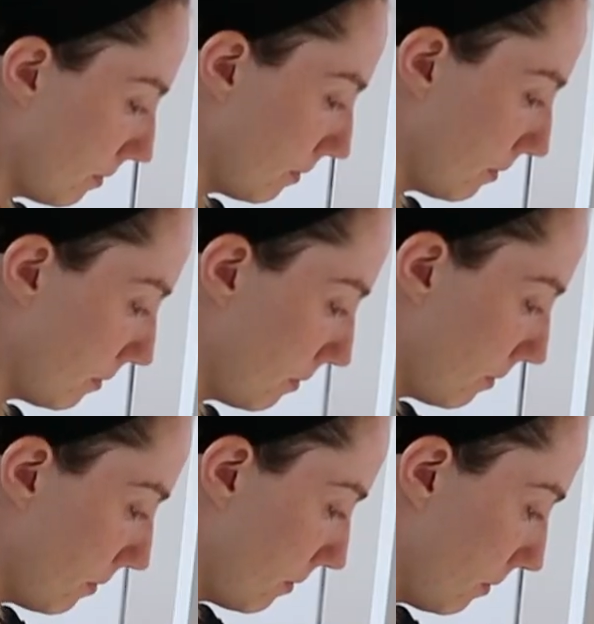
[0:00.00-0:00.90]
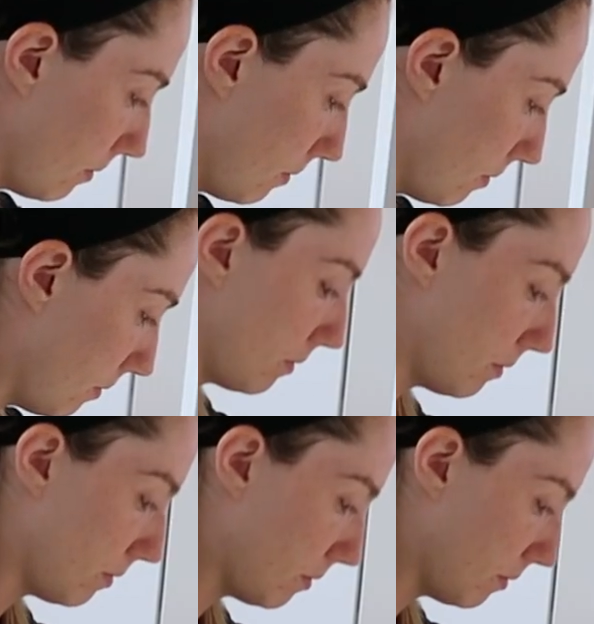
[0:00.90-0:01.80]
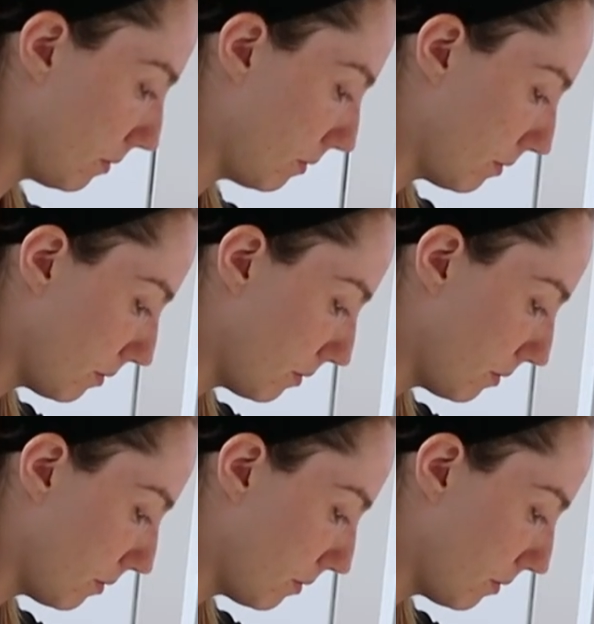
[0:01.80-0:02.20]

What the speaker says: the chemicals that take us